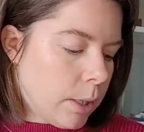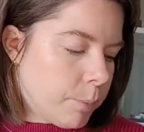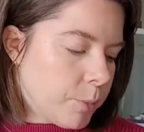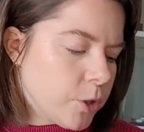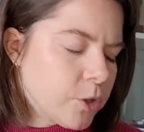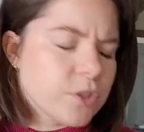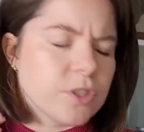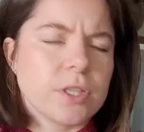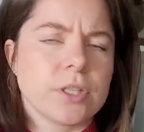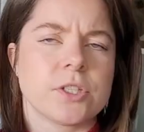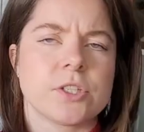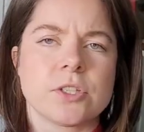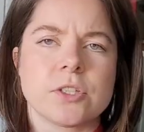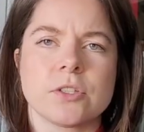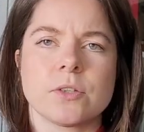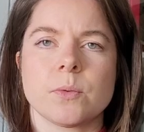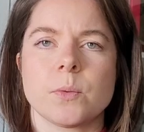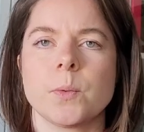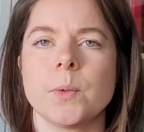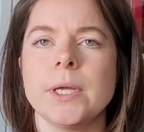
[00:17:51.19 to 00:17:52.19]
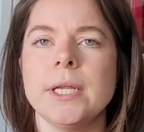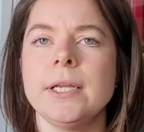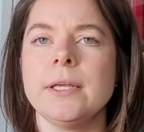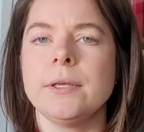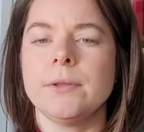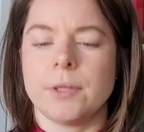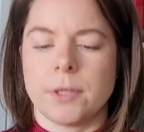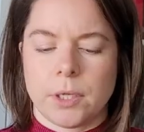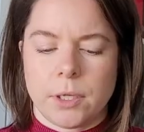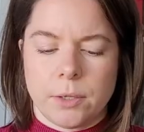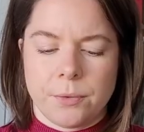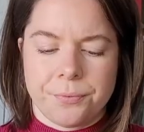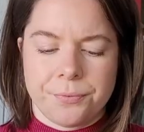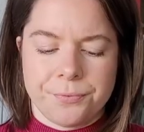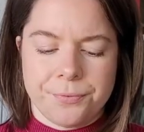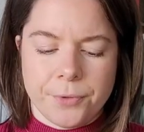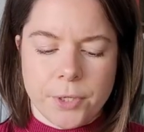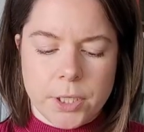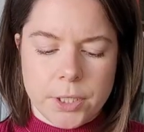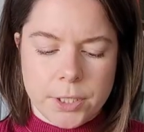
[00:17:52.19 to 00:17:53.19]
because it's really a
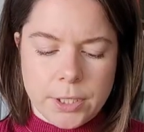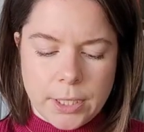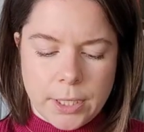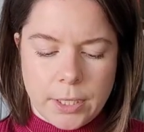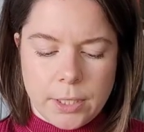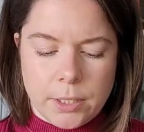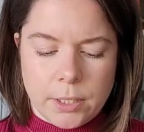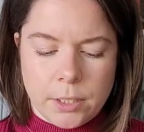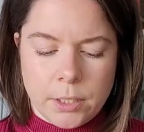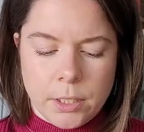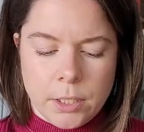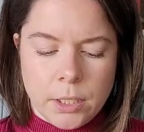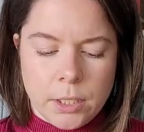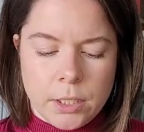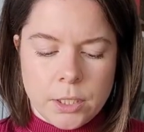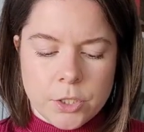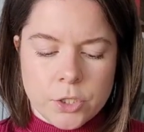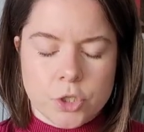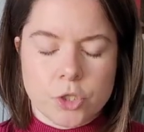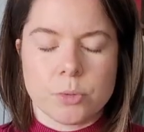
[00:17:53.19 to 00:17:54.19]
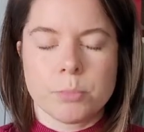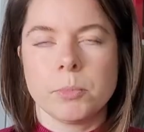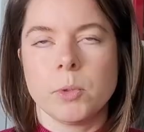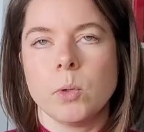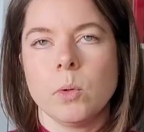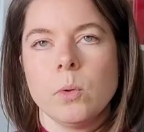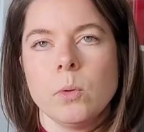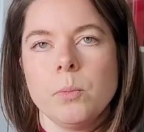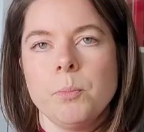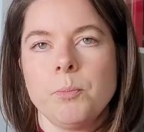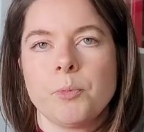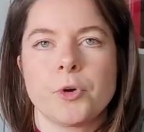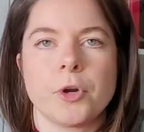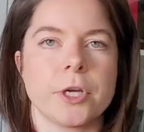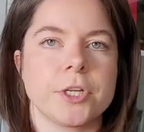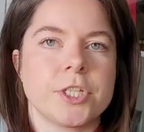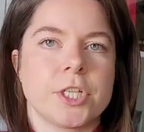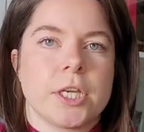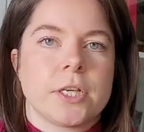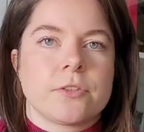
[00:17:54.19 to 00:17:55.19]
fun and small
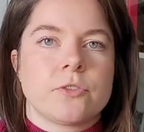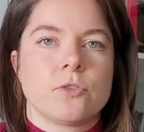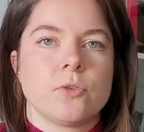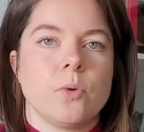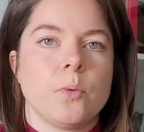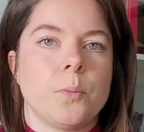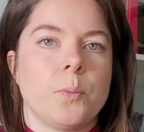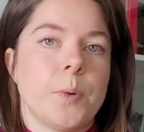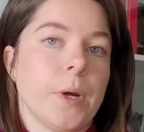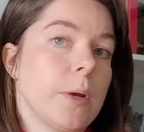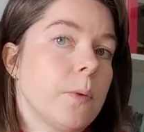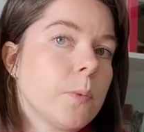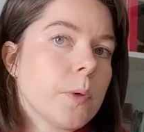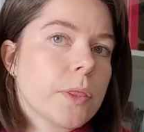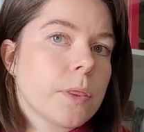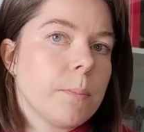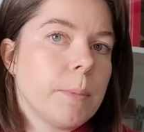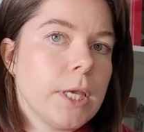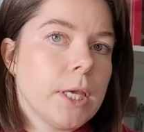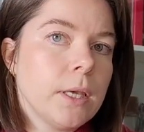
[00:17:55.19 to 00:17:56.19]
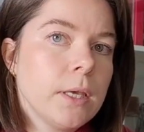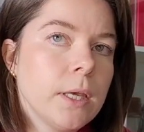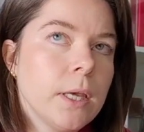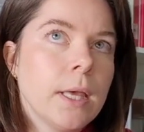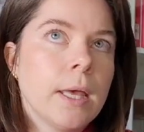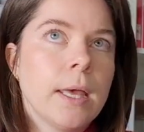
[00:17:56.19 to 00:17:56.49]
project to bring with me.